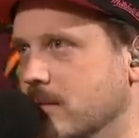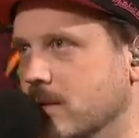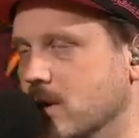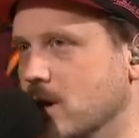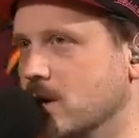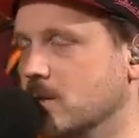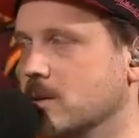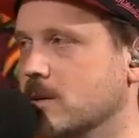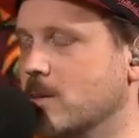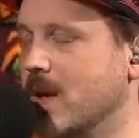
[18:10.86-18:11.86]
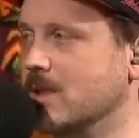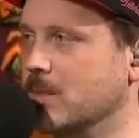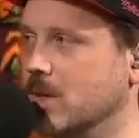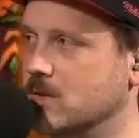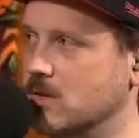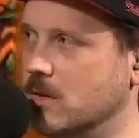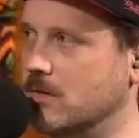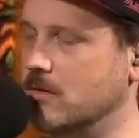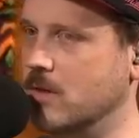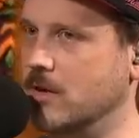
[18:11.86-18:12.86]
It's hard to to paint the picture
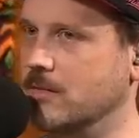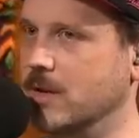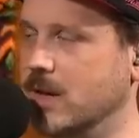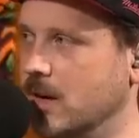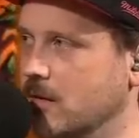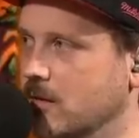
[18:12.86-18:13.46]
of involvement now.